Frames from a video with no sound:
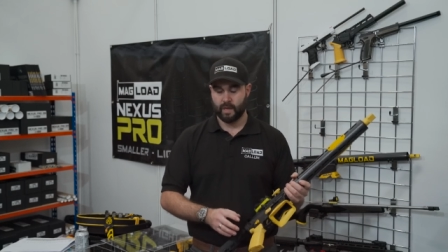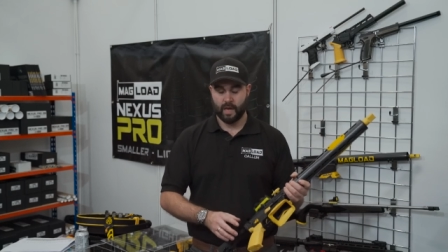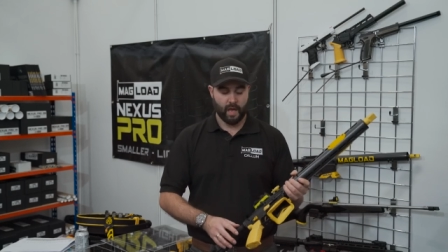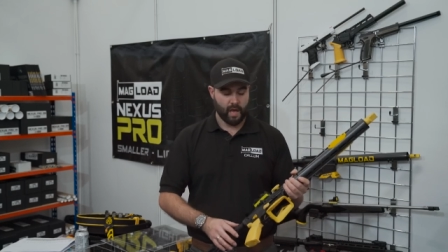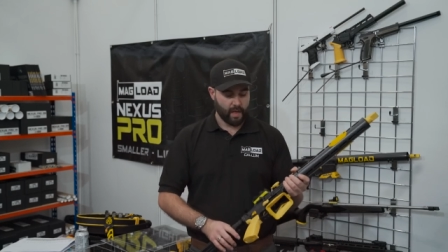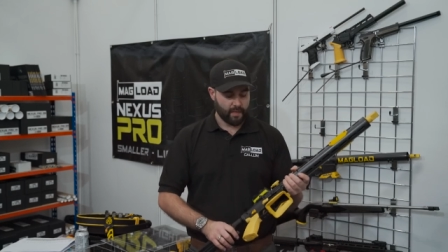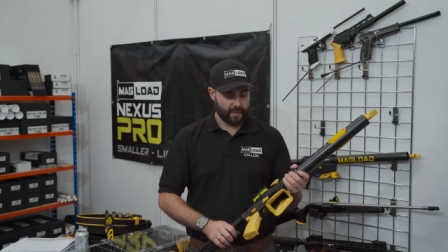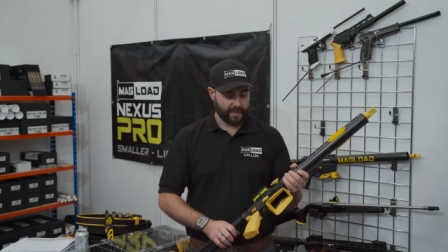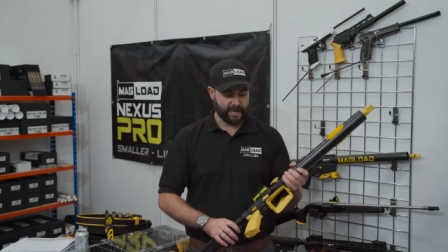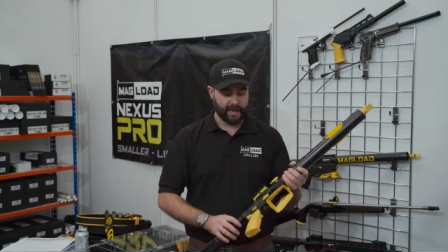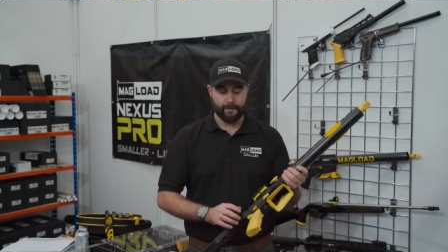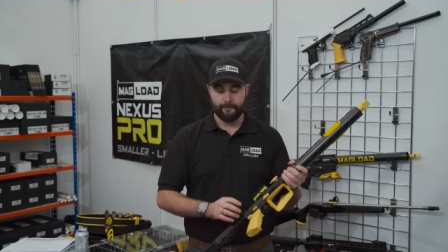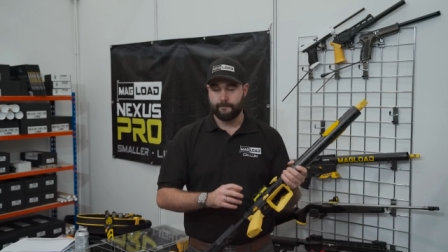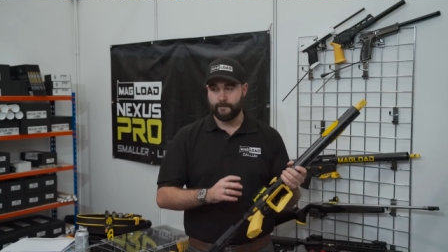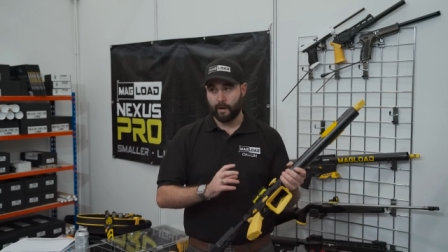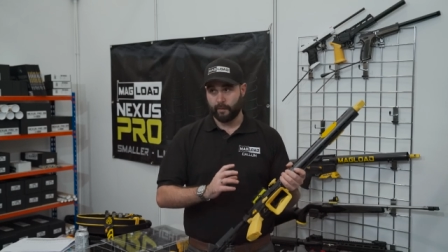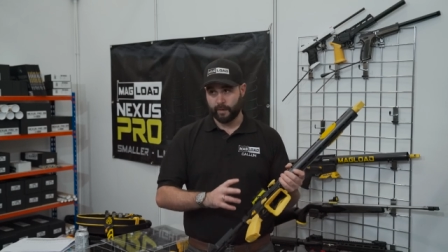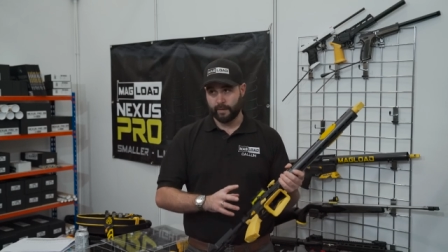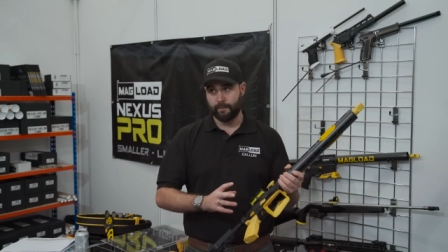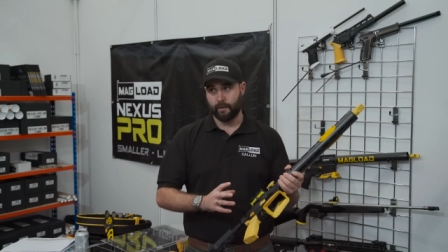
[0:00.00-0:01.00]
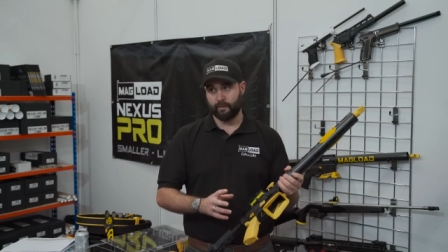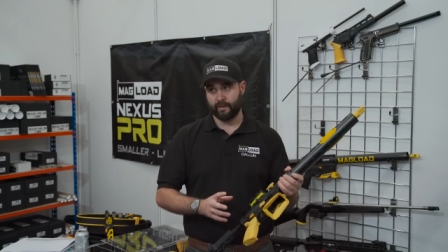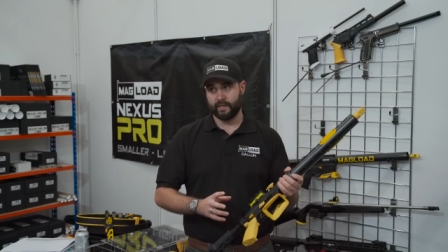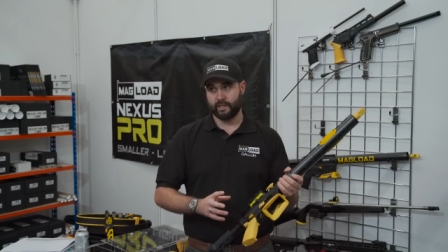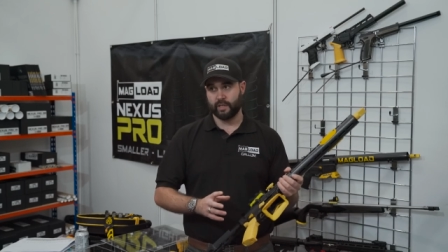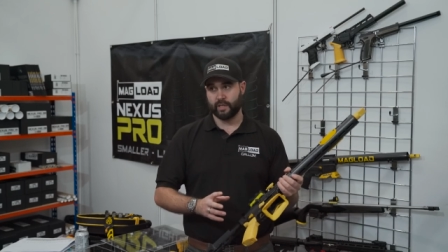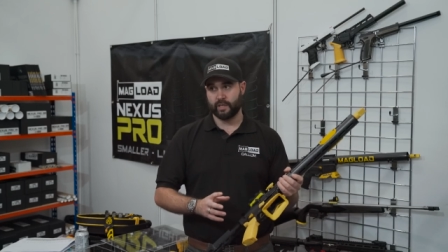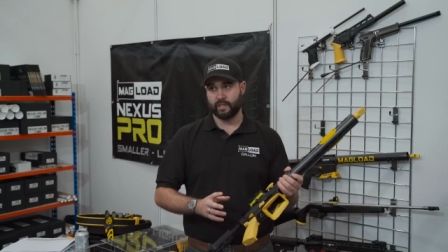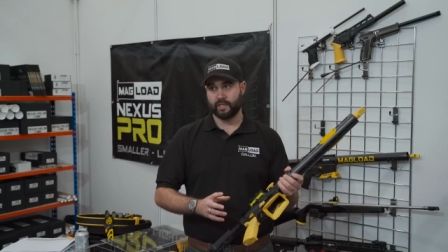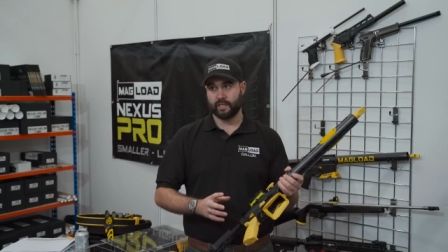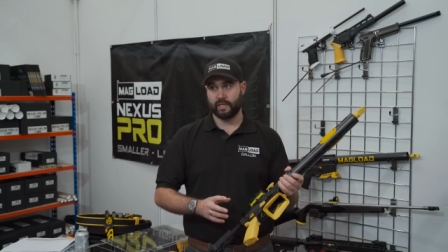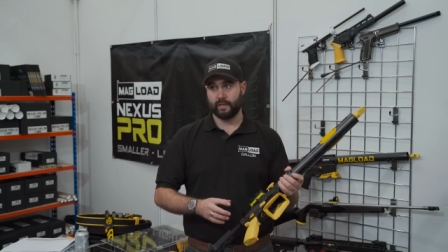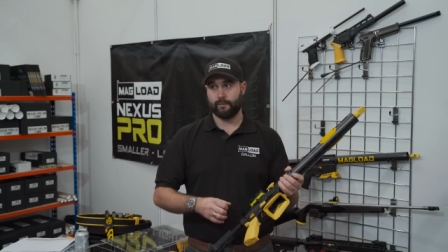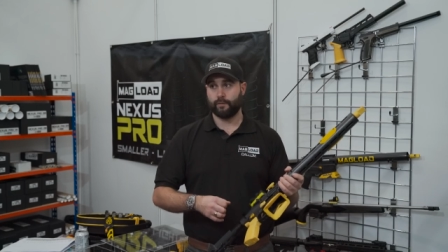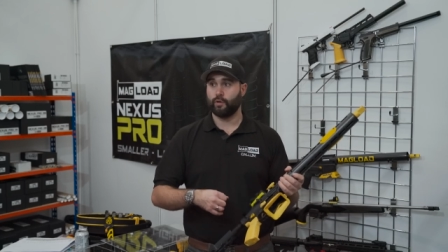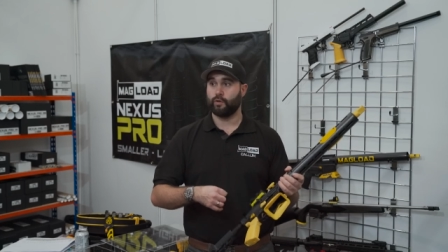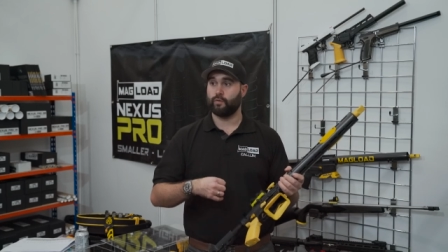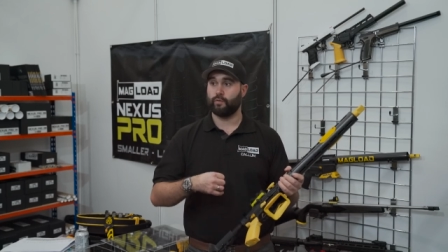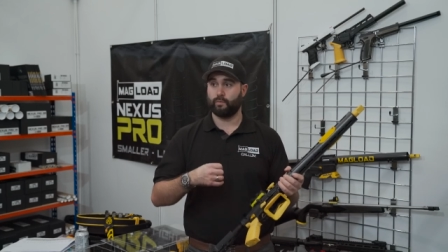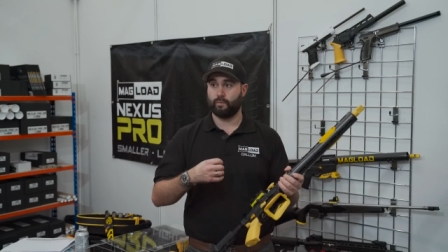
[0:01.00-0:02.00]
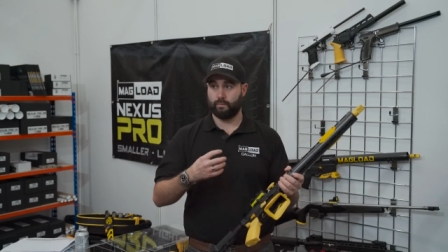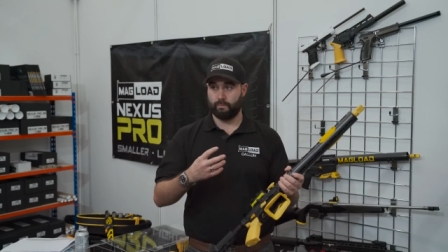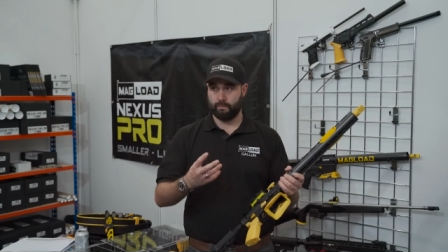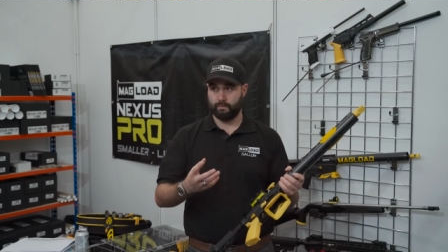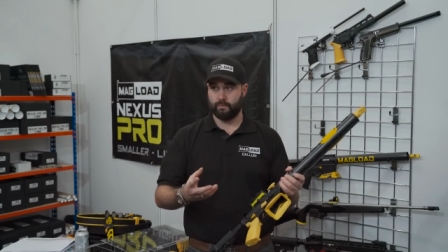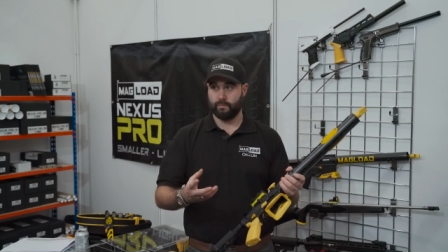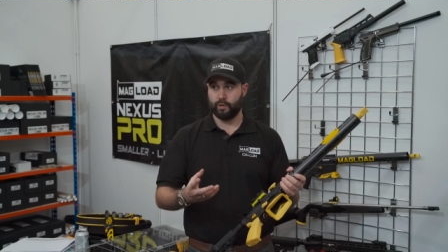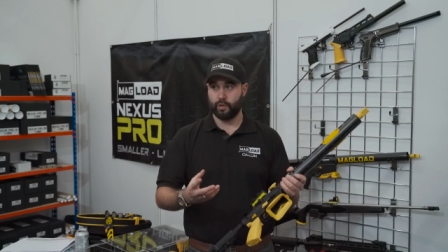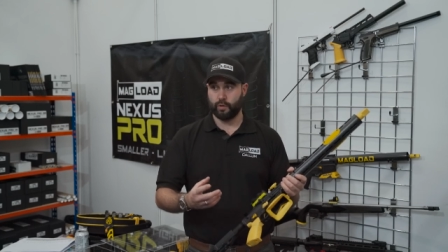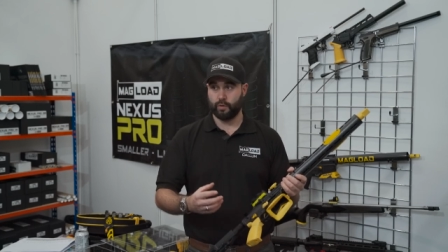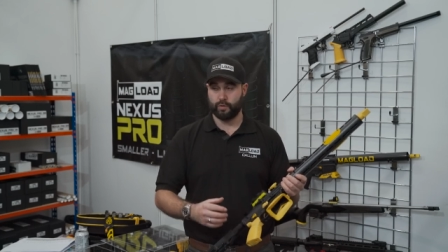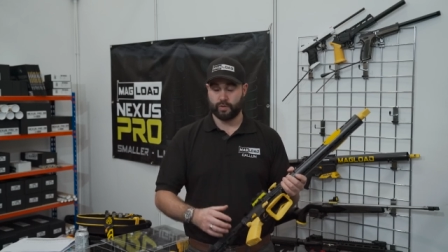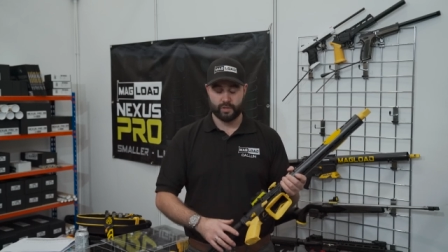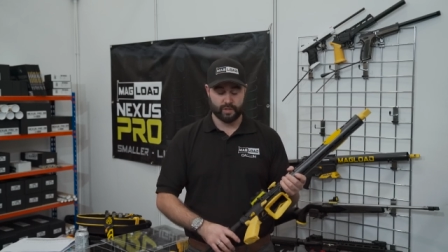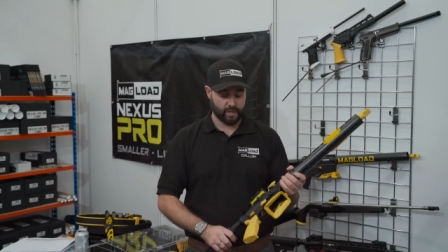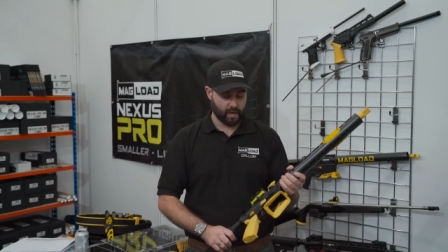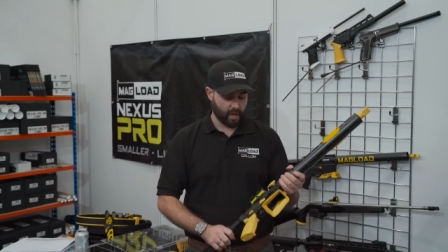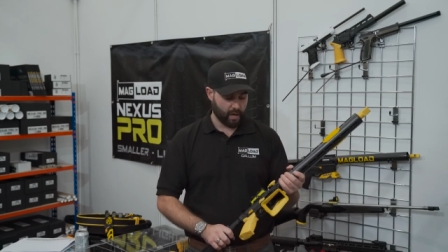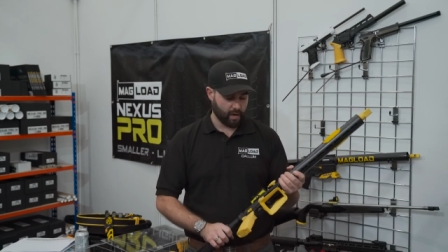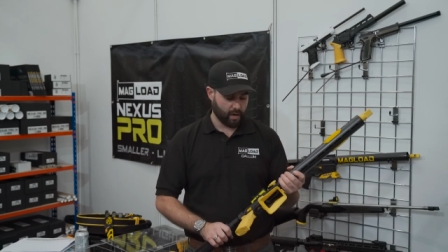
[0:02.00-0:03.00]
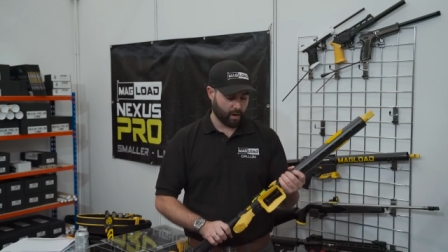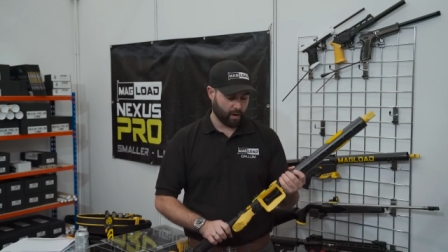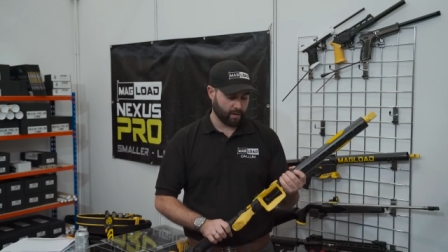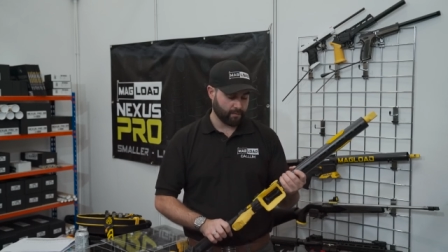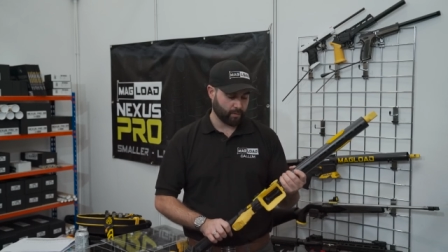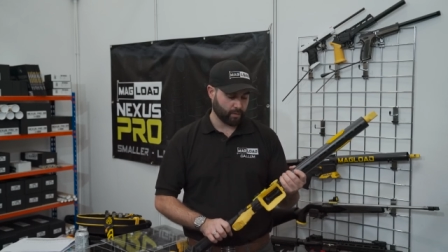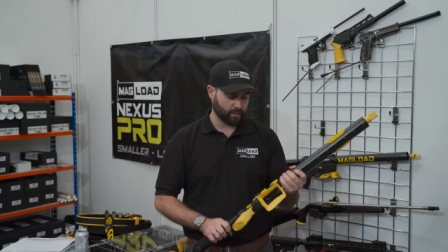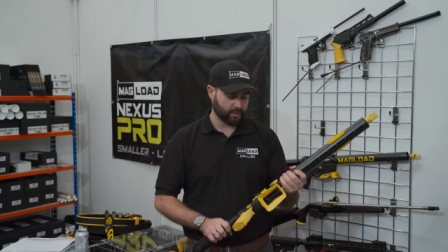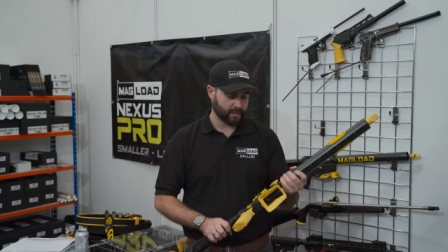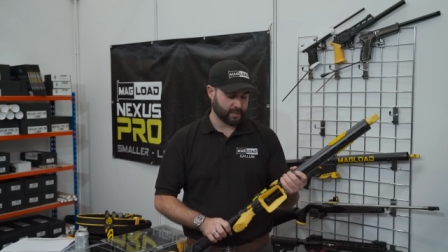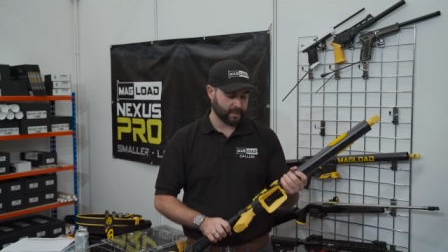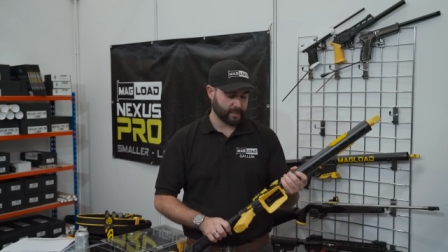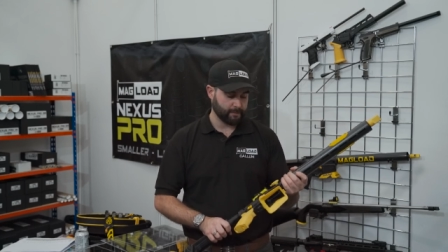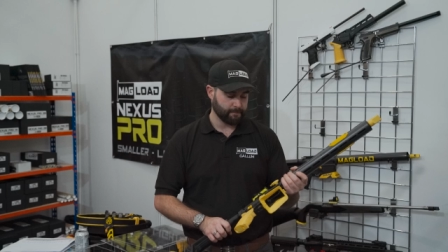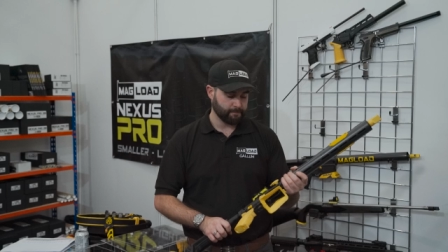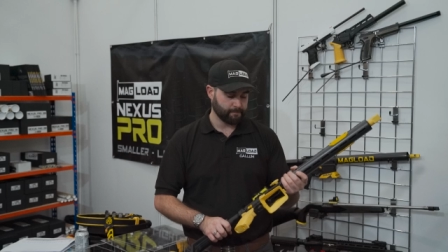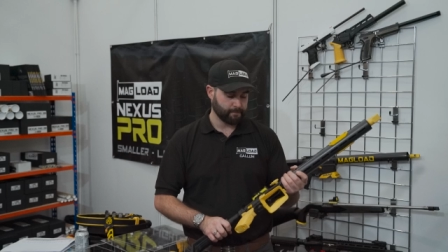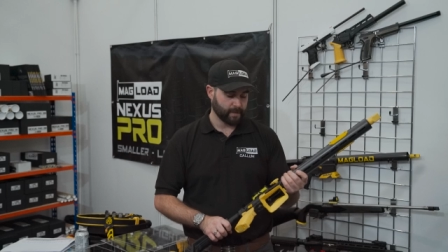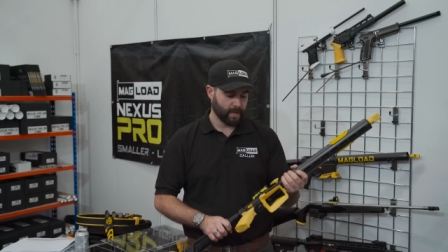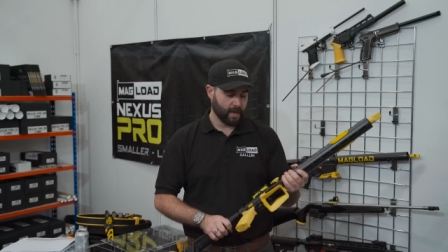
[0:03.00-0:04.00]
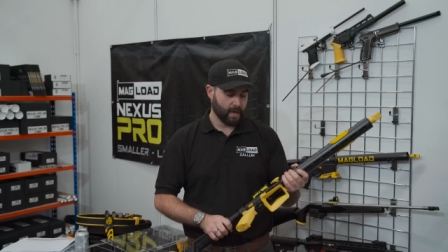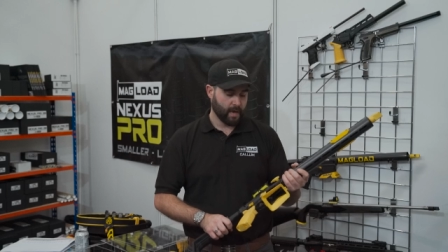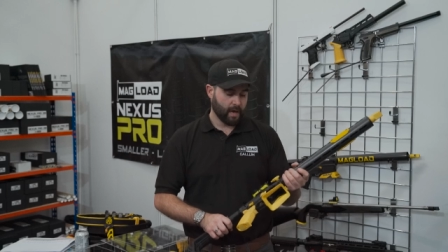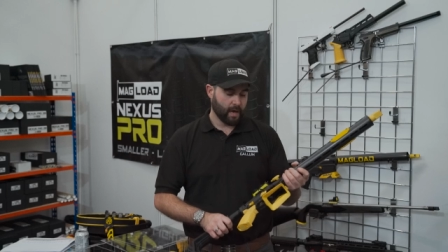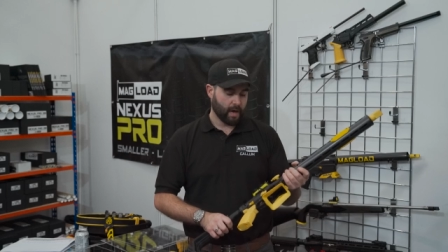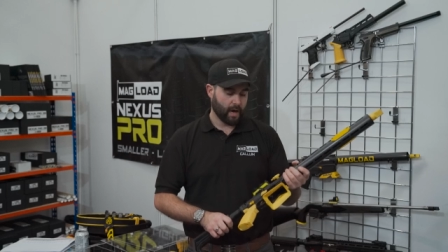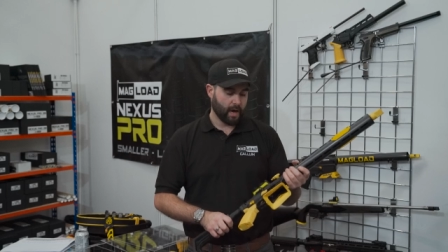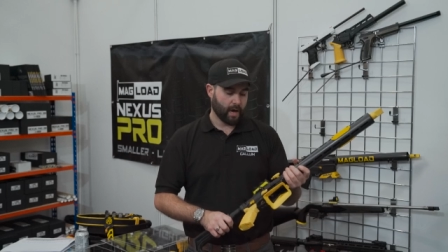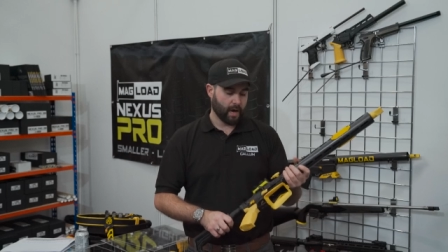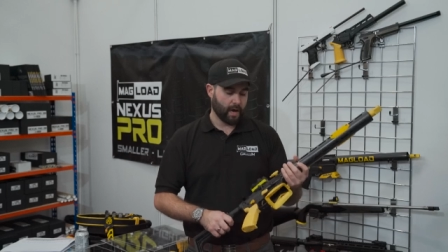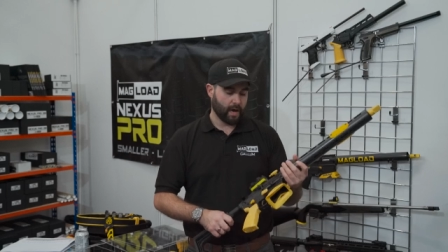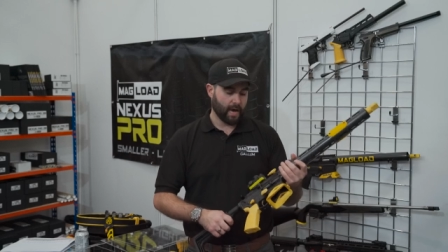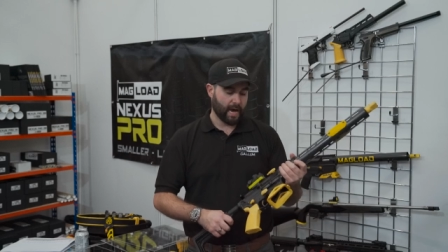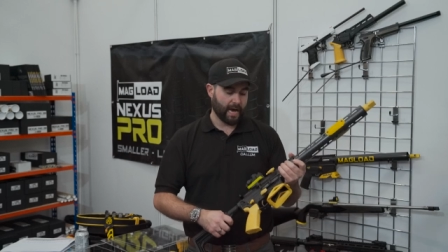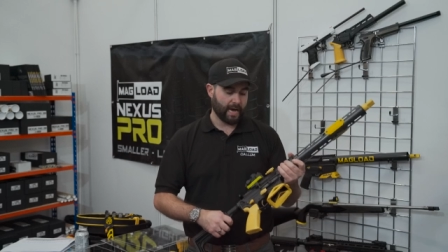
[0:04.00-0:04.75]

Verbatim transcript: Yeah. They get very, very dirty if you use uh, high velocity. Uh,